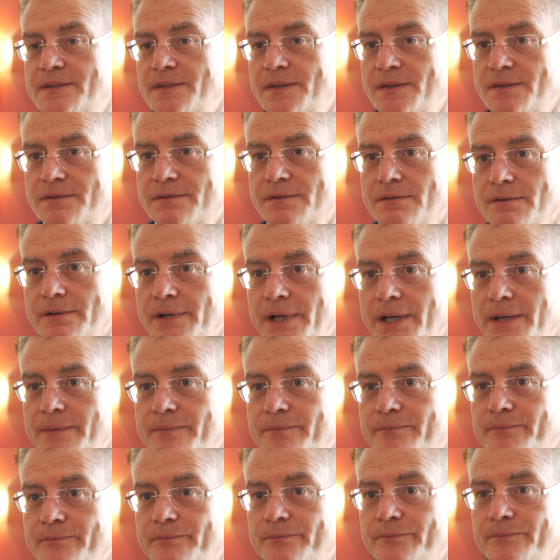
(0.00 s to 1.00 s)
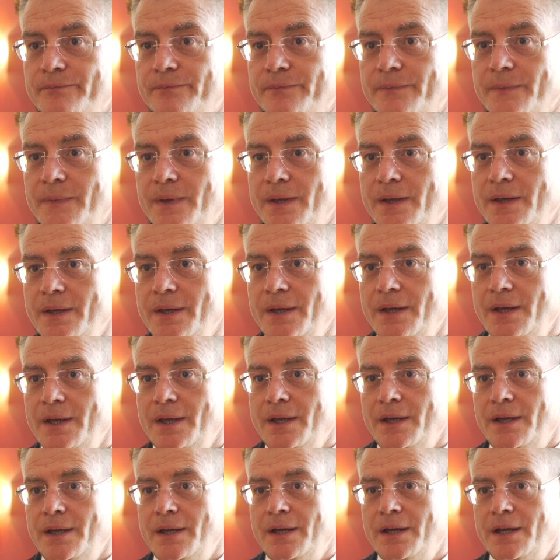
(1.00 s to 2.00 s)
history.
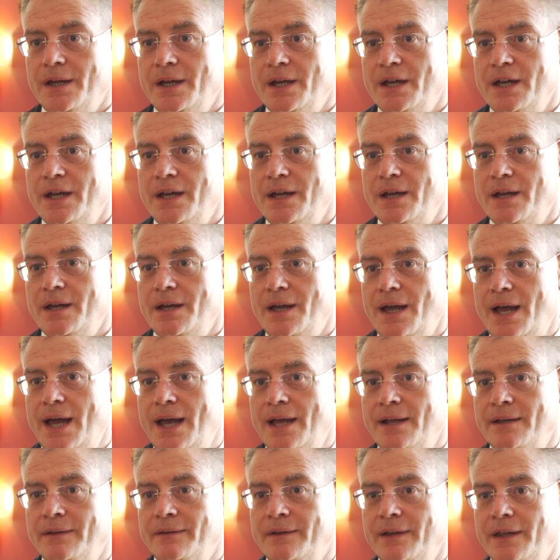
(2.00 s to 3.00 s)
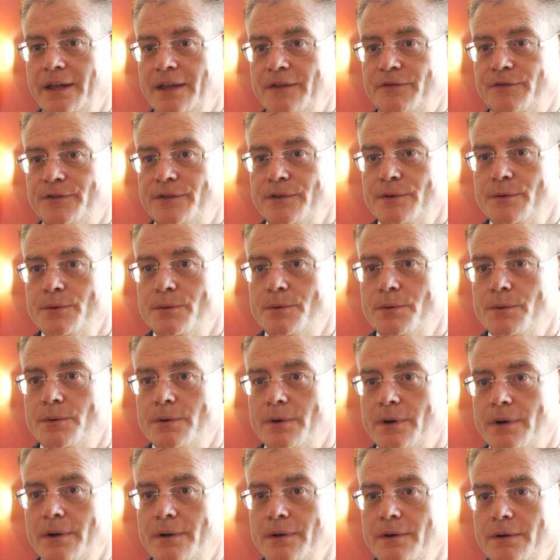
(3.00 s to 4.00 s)
And if you
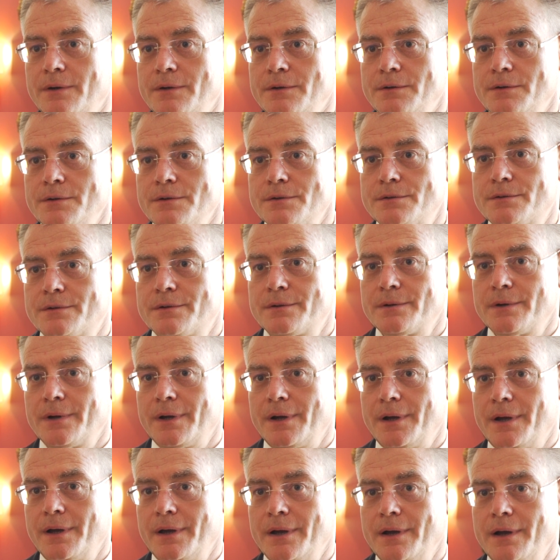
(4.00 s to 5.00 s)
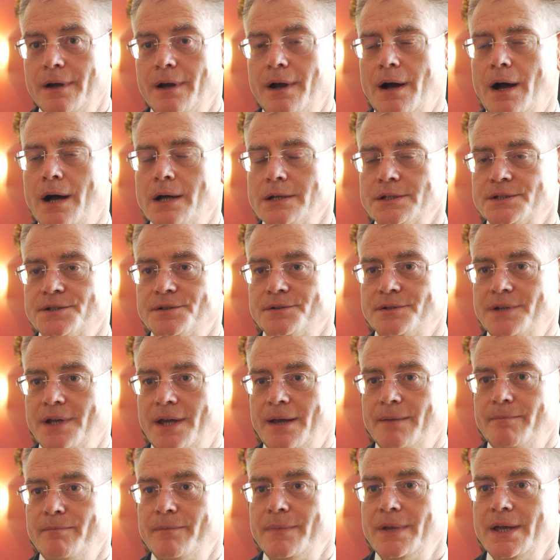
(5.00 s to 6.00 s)
look onto
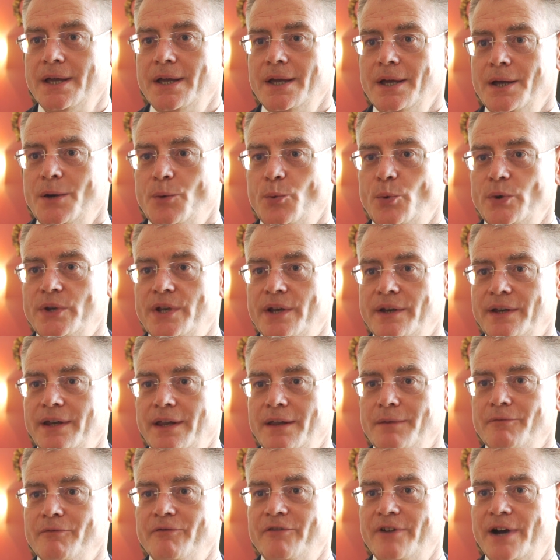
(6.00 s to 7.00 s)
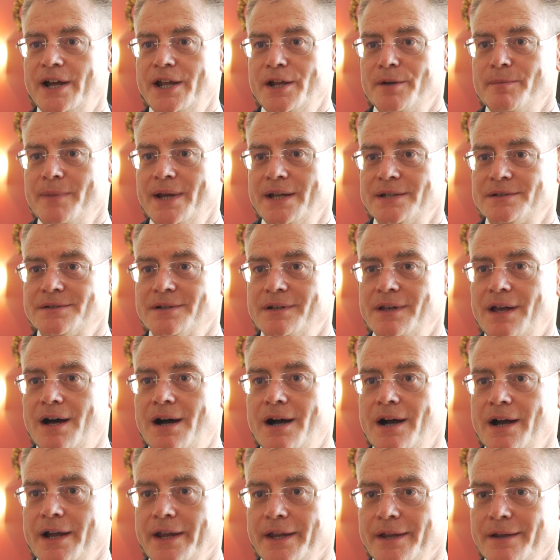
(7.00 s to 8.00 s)
them with an environmental
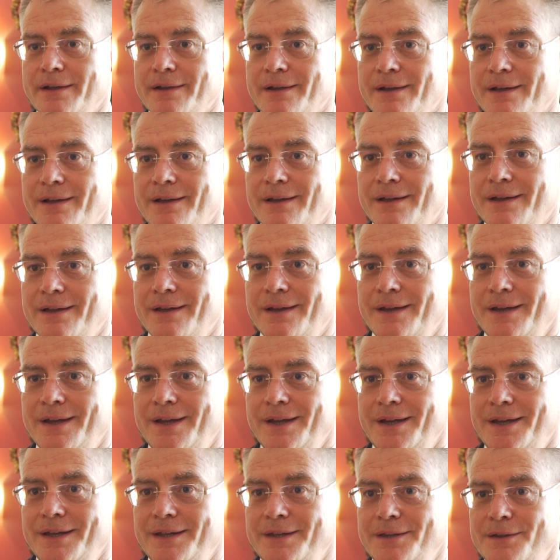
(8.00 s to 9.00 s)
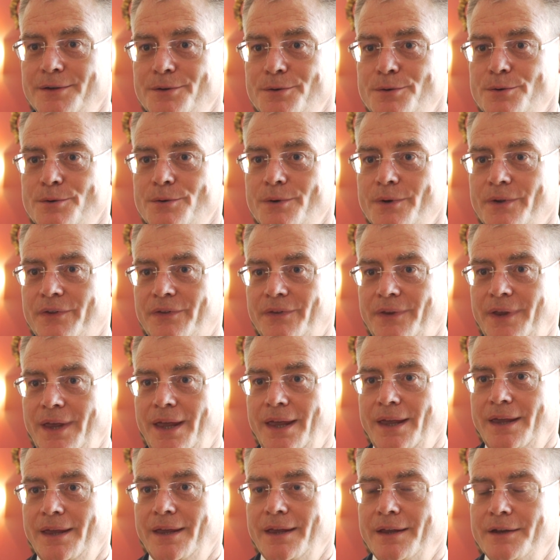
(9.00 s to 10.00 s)
eye, you
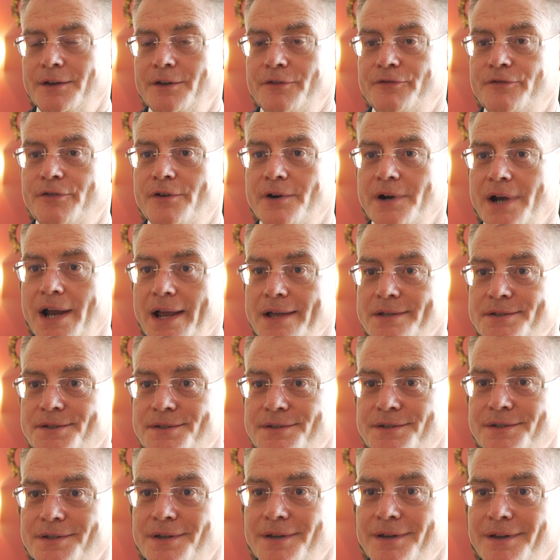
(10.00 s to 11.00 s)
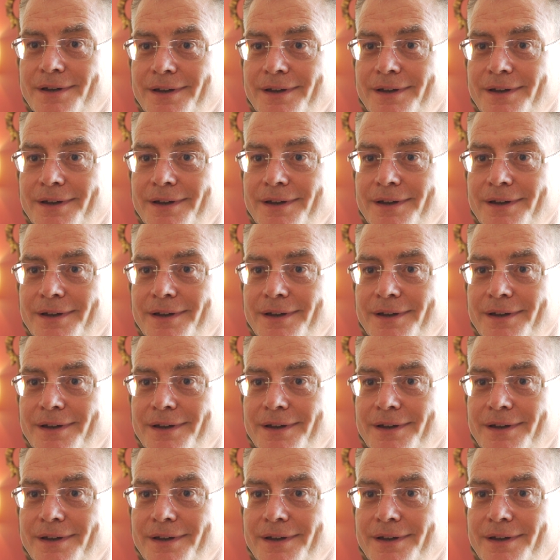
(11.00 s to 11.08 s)
see the forests